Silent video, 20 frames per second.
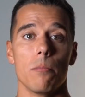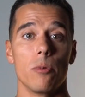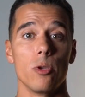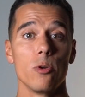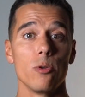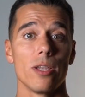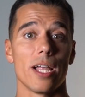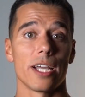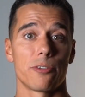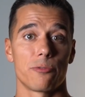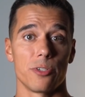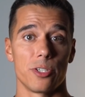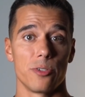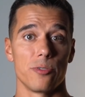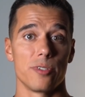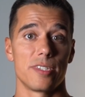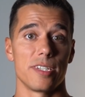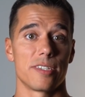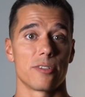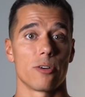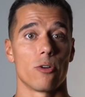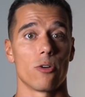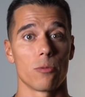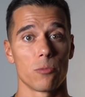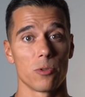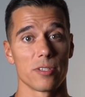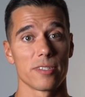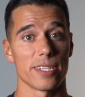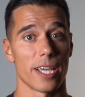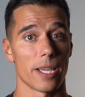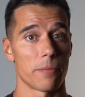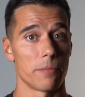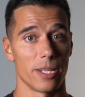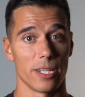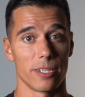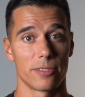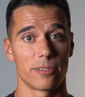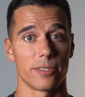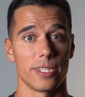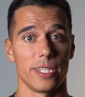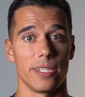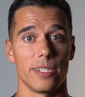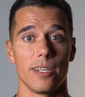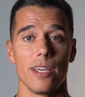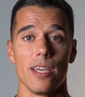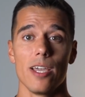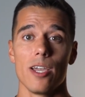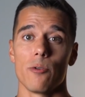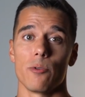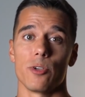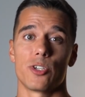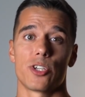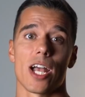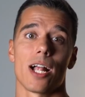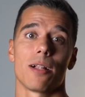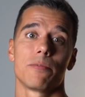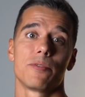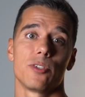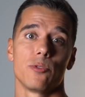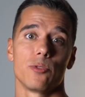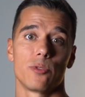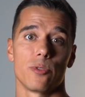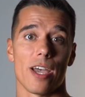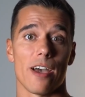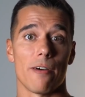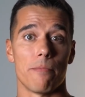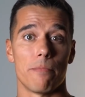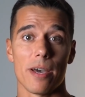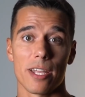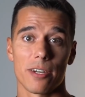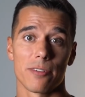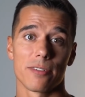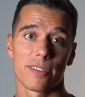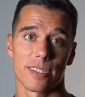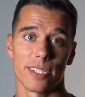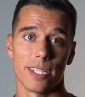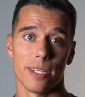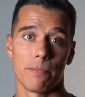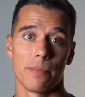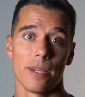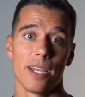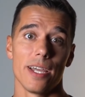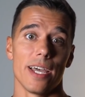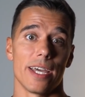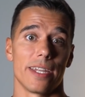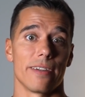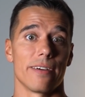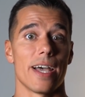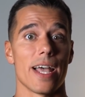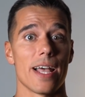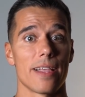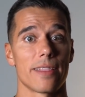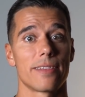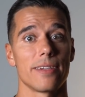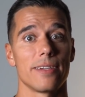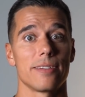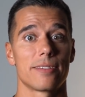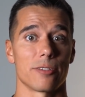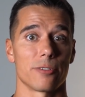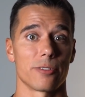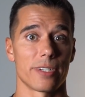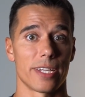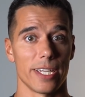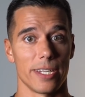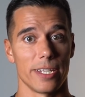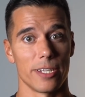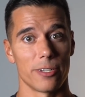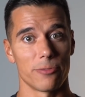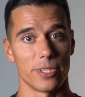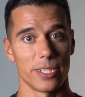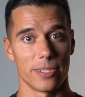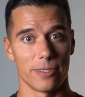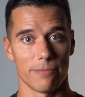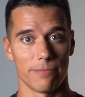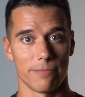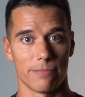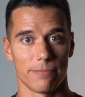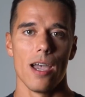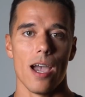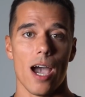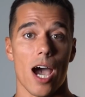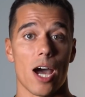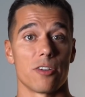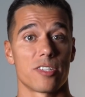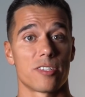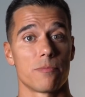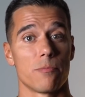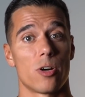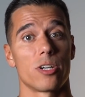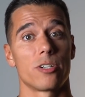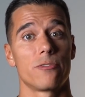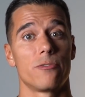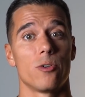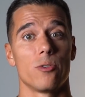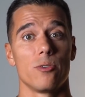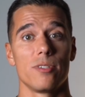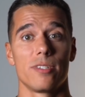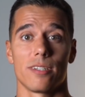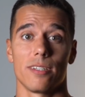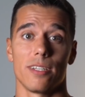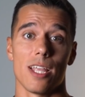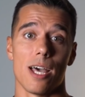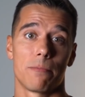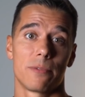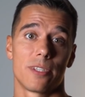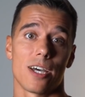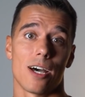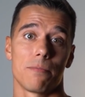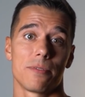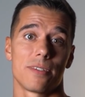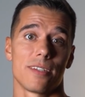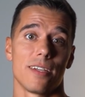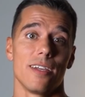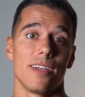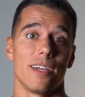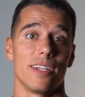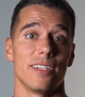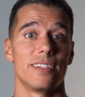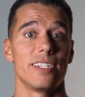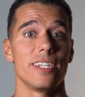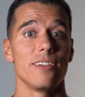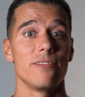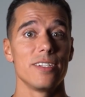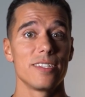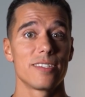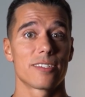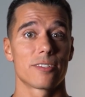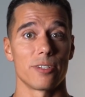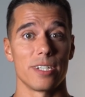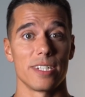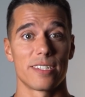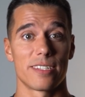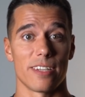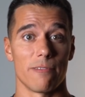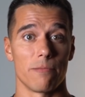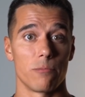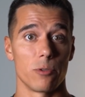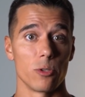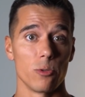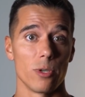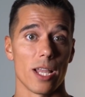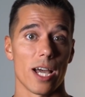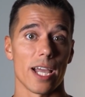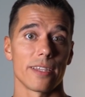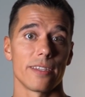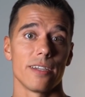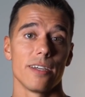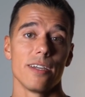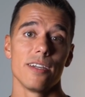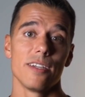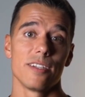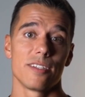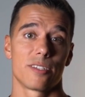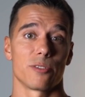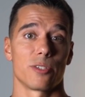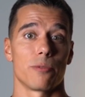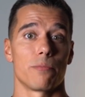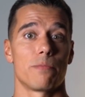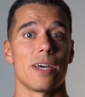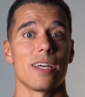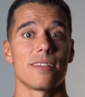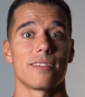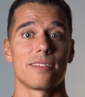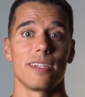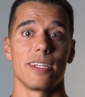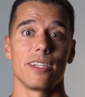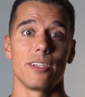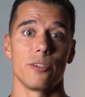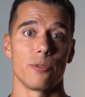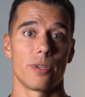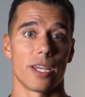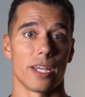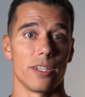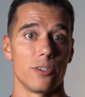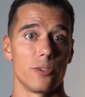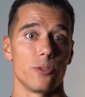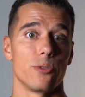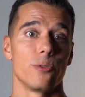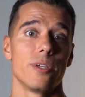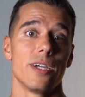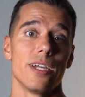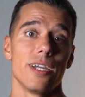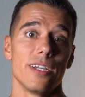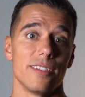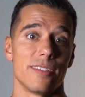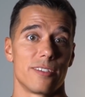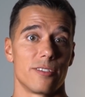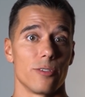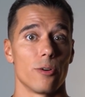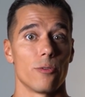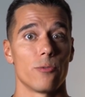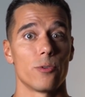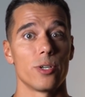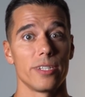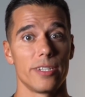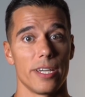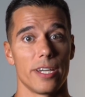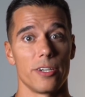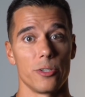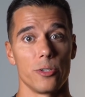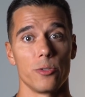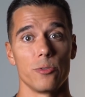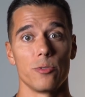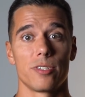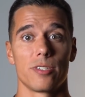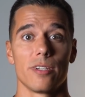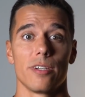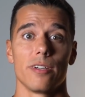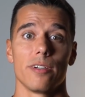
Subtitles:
Blue light reduces hormones like melatonin, which helps you to have better sleep and a healthy circadian rhythm. Our smartphones, laptops, and TV screens have blue light, so the best thing you can do is to avoid their use